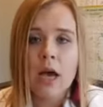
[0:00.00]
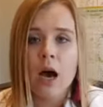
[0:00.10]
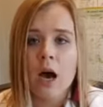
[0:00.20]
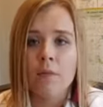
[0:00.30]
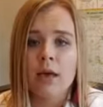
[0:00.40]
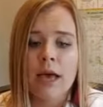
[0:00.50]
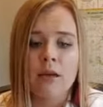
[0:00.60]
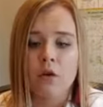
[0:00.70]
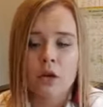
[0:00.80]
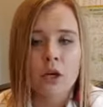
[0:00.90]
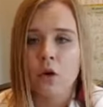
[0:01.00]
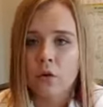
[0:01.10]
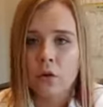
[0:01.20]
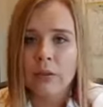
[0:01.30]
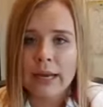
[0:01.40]
and you're going to go to
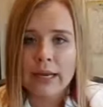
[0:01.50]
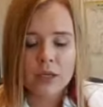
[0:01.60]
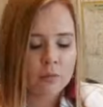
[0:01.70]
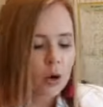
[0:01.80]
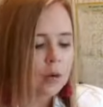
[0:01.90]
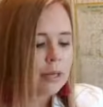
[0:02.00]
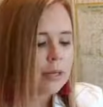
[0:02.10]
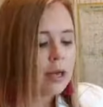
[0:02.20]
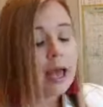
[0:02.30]
their planning department.